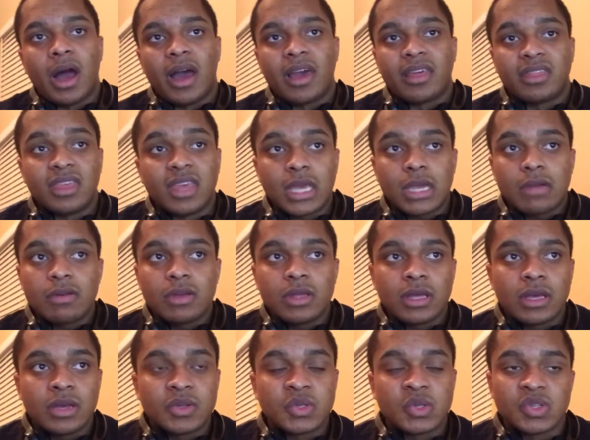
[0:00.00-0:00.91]
I think
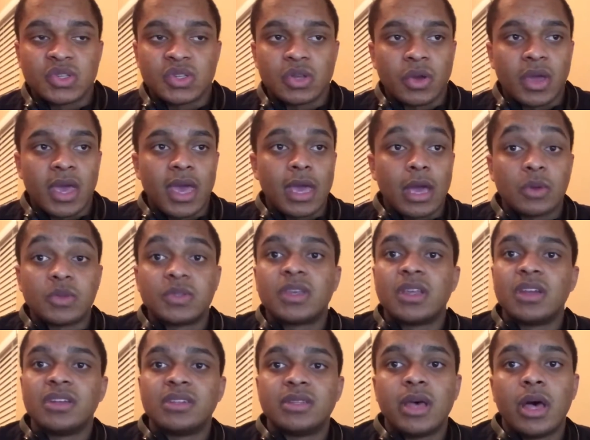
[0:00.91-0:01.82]
everything else is okay. I was
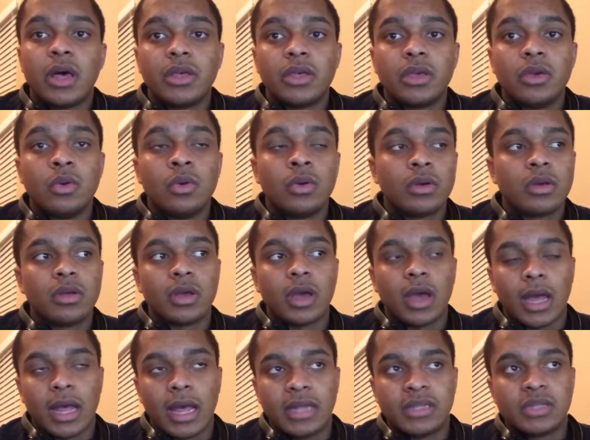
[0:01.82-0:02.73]
going to tell you,
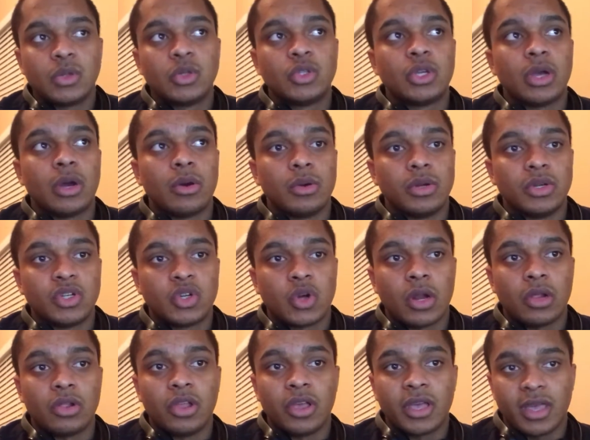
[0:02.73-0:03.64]
I told you I would
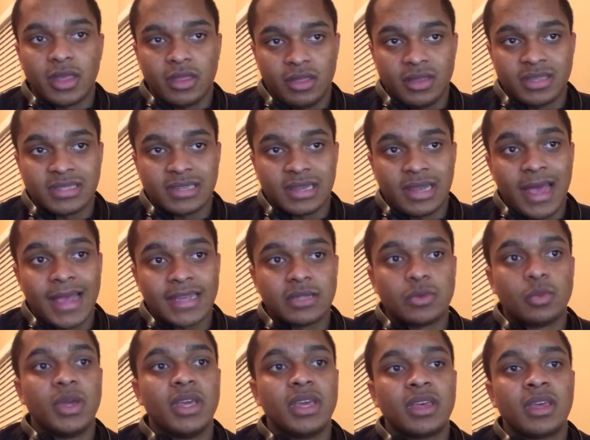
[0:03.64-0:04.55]
try to look at this
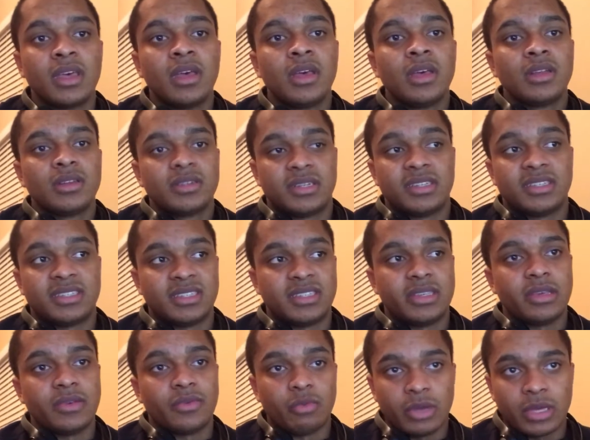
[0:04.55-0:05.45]
last week to
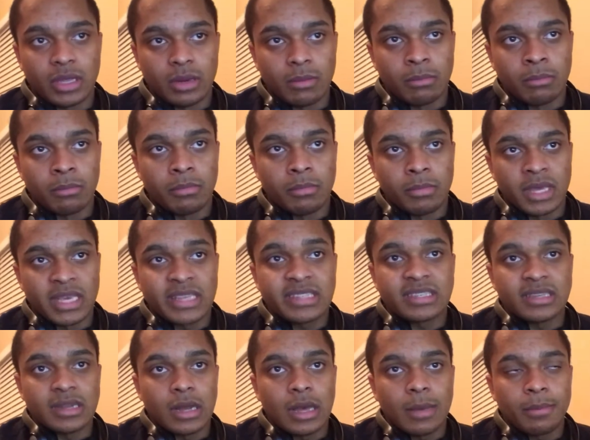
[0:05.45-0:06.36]
see if we can
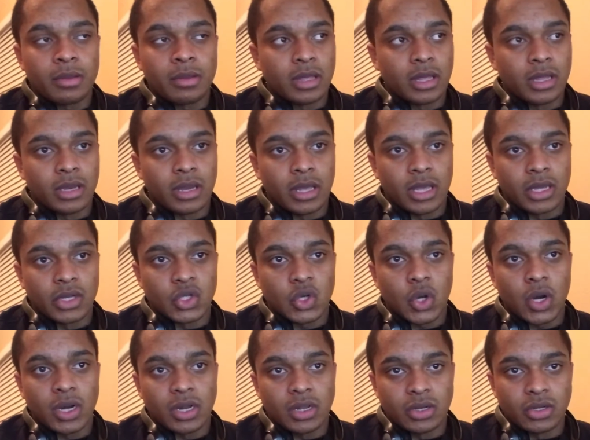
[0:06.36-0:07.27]
mix it up and
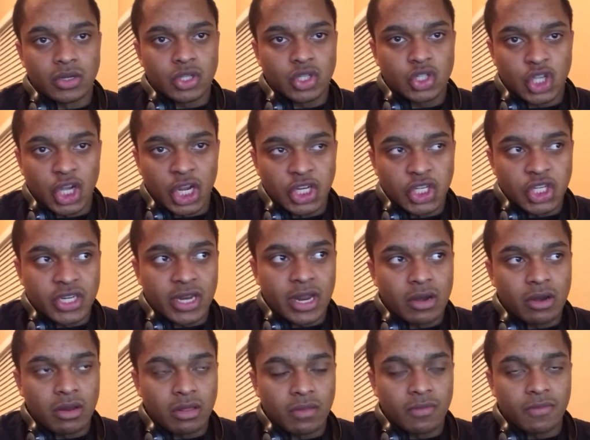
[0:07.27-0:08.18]
try to change it
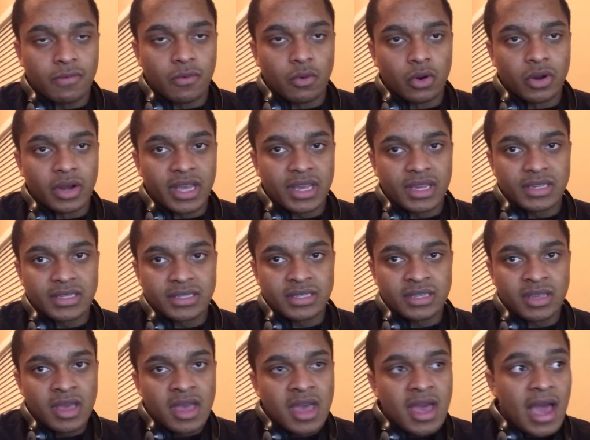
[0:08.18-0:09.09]
down to the 4
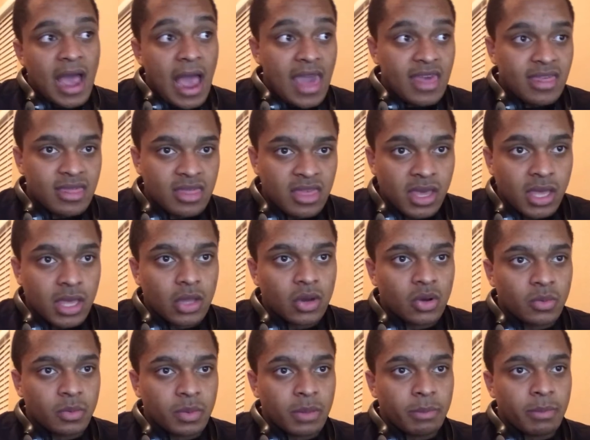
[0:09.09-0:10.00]
days. I think
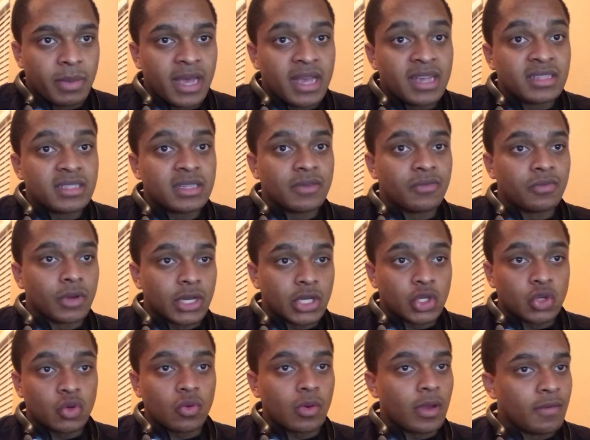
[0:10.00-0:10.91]
it'll be best if
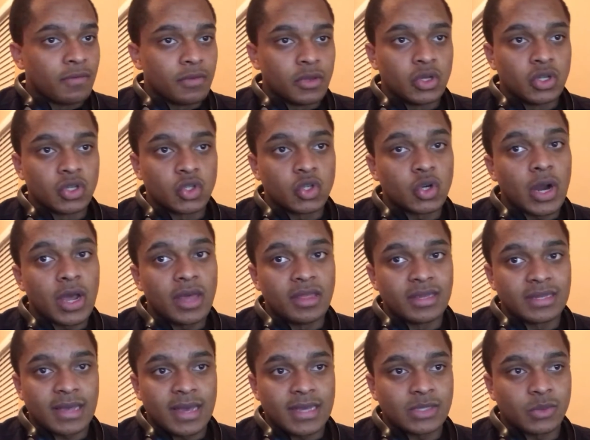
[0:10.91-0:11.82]
you just try
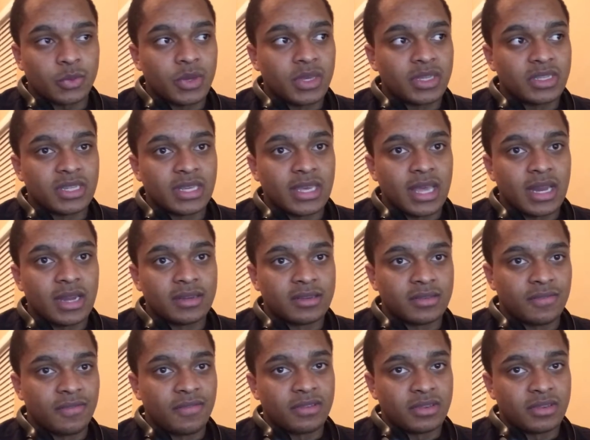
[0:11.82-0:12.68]
this last week to get it